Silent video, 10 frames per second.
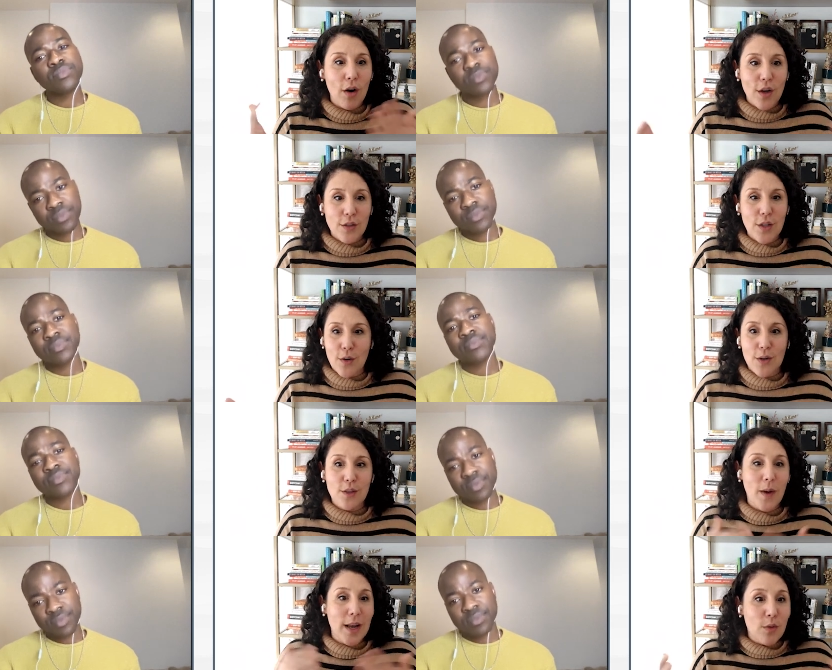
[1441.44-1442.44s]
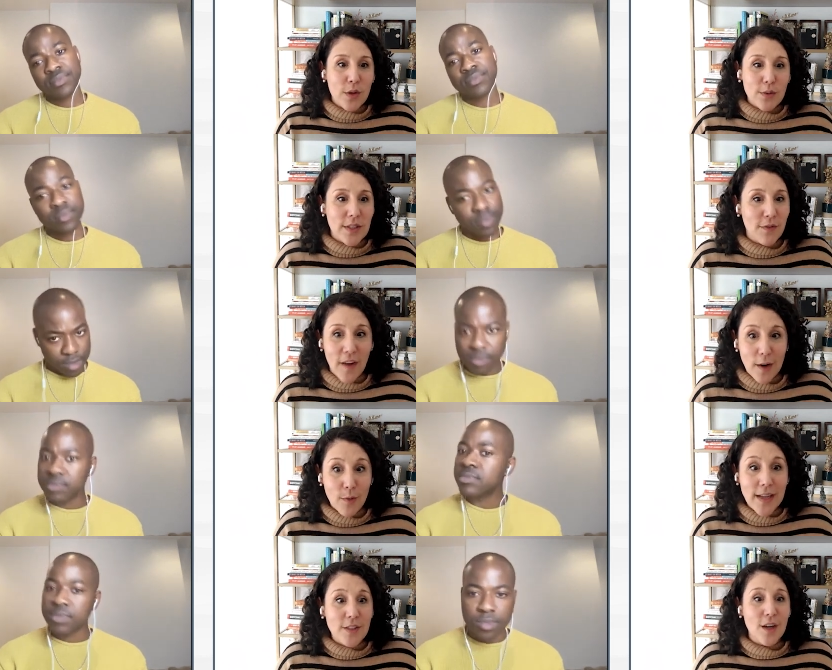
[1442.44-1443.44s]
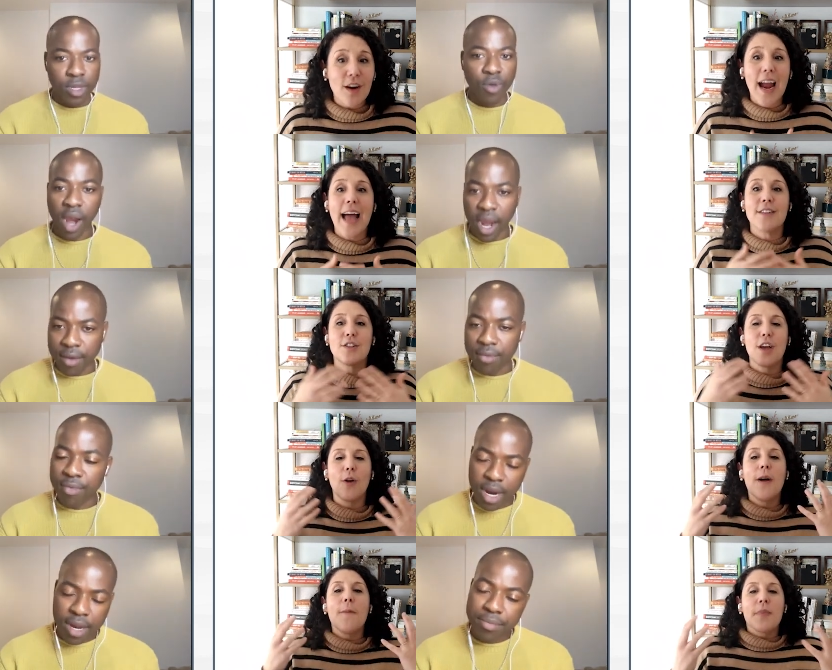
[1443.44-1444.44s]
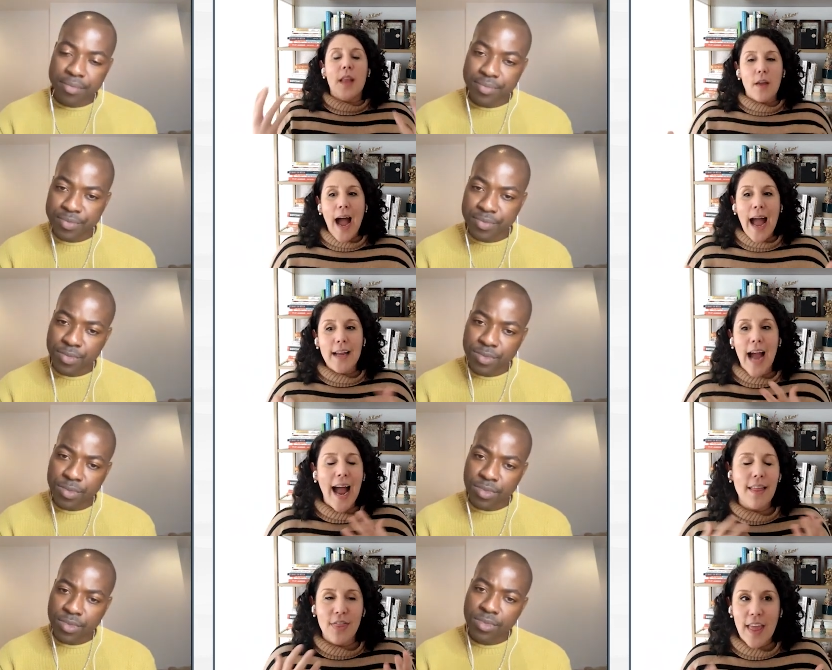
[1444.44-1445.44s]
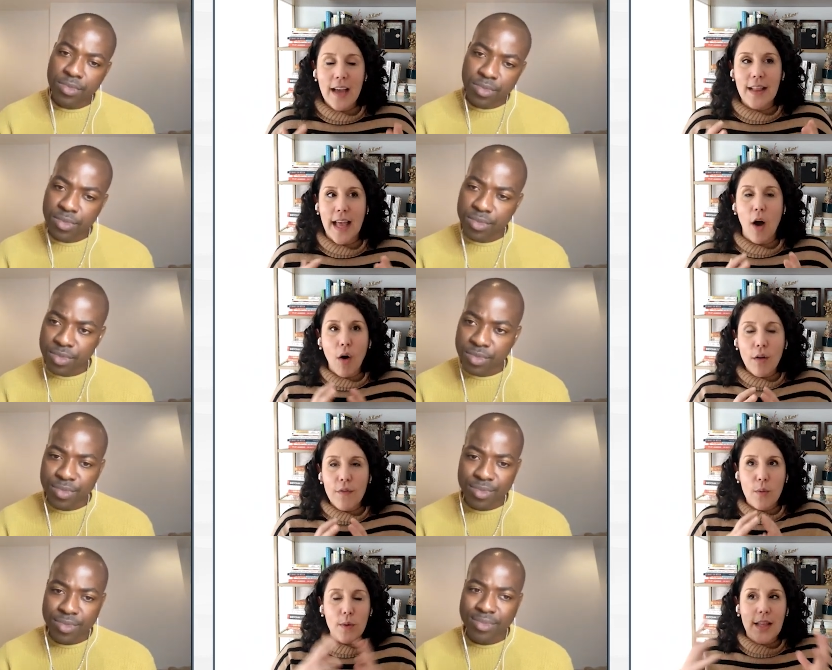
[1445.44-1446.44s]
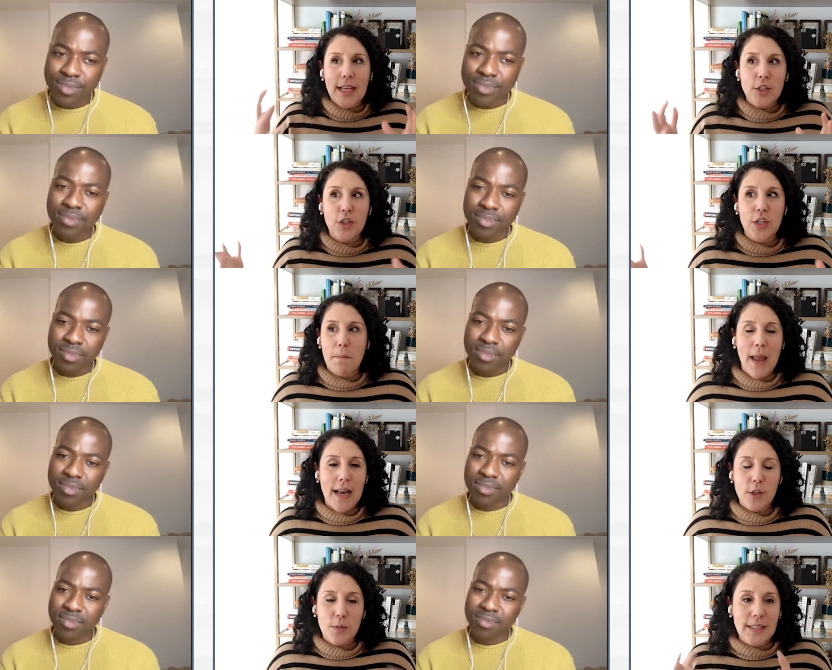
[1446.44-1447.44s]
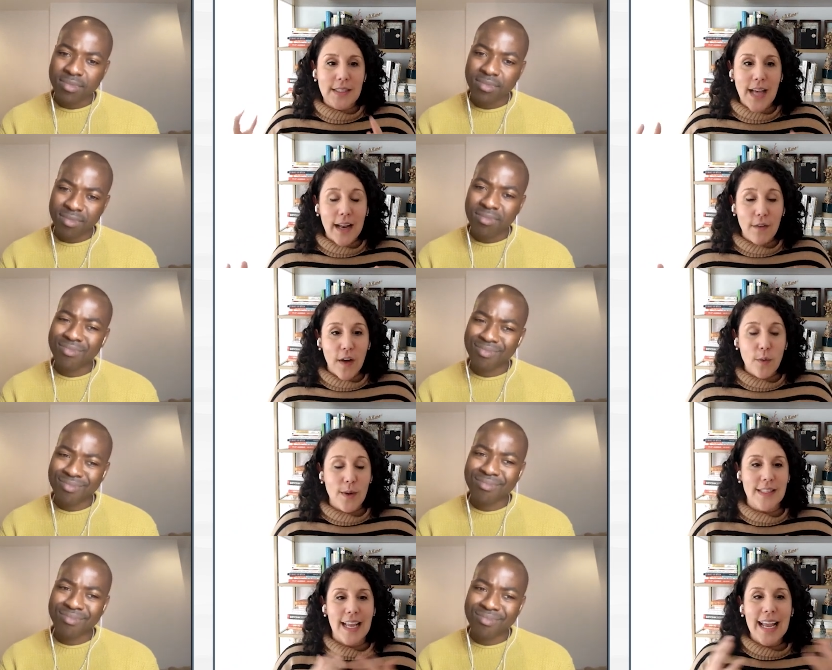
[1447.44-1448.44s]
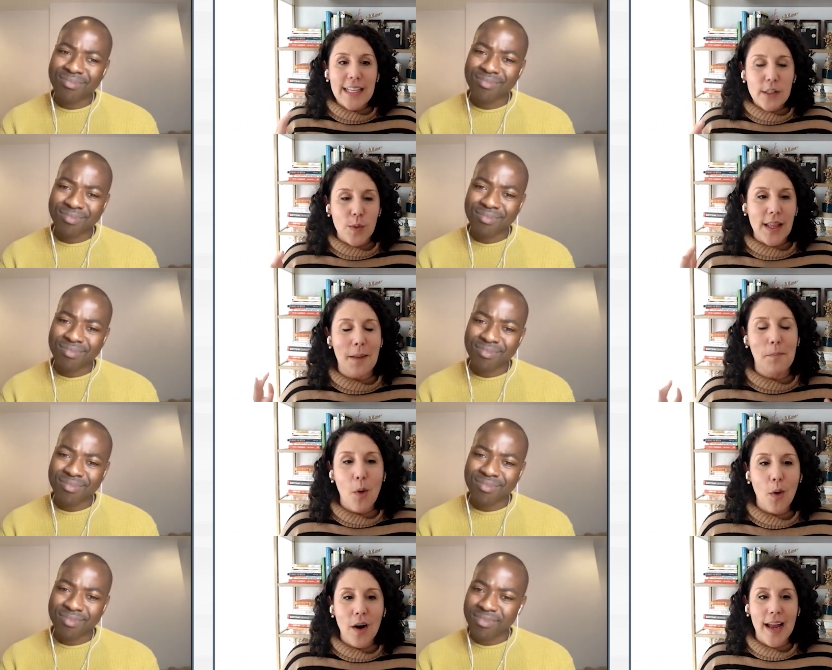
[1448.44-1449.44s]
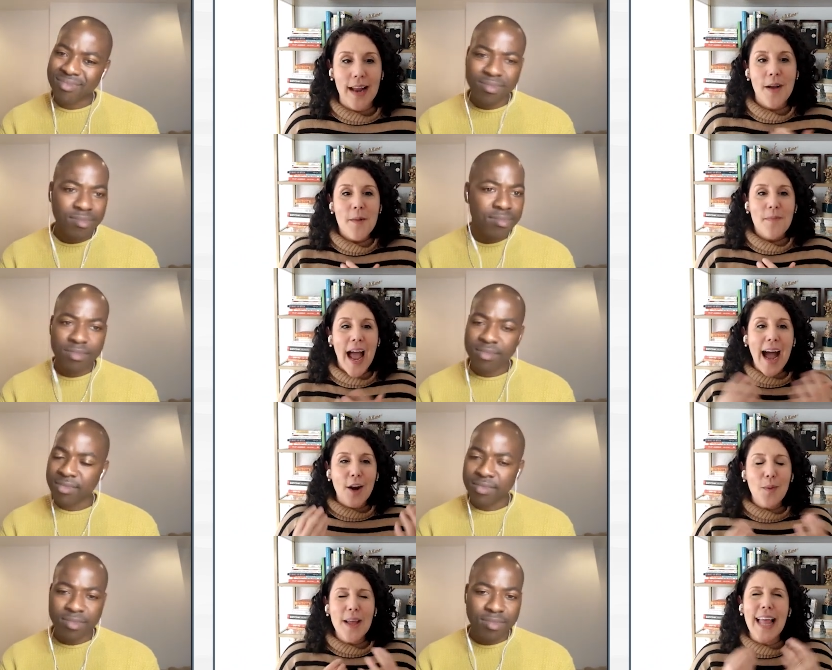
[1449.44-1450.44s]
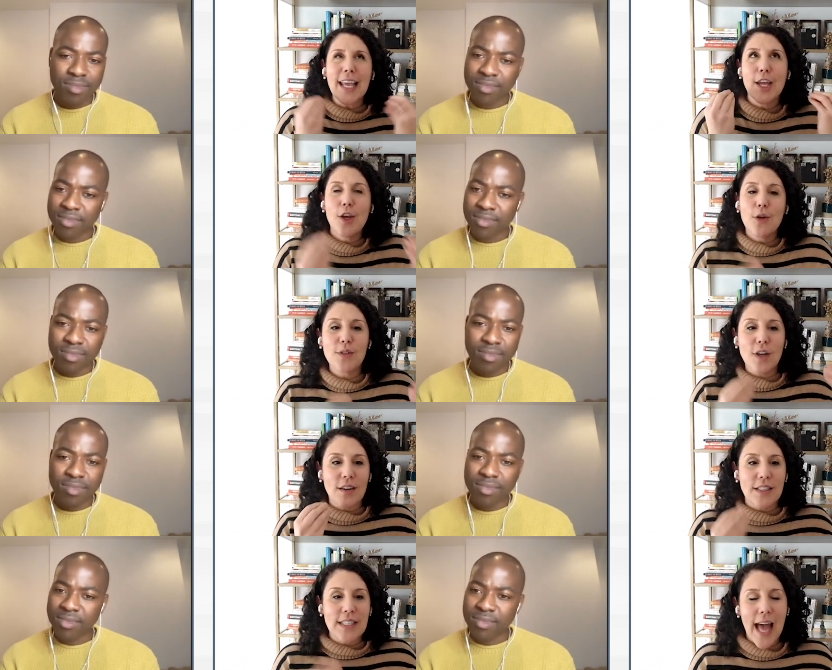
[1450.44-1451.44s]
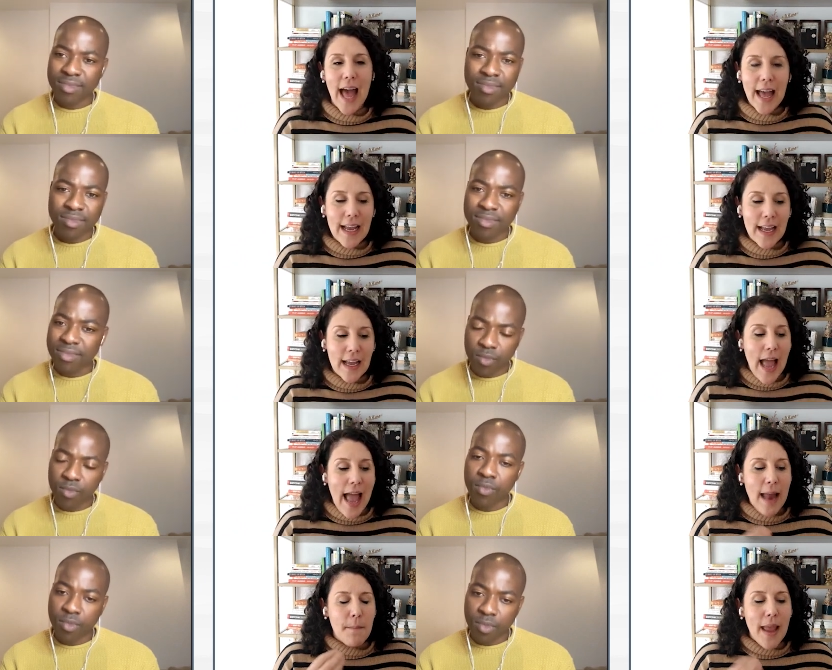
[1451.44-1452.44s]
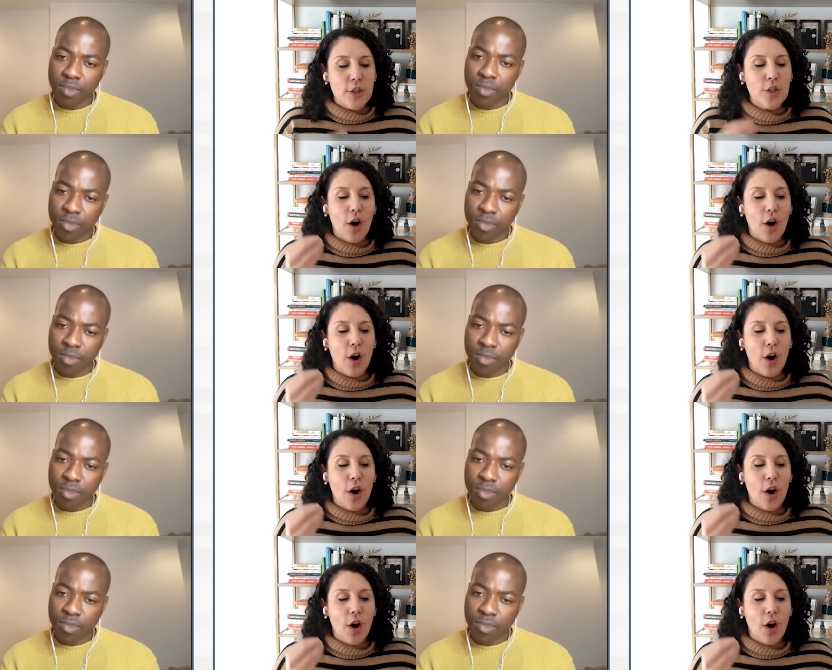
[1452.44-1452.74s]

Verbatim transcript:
Speaker 1: your donors when you lose a fundraiser right, and so right. i i think like all of the relationship management side of fundraising is really important how do we like use our tech and make sure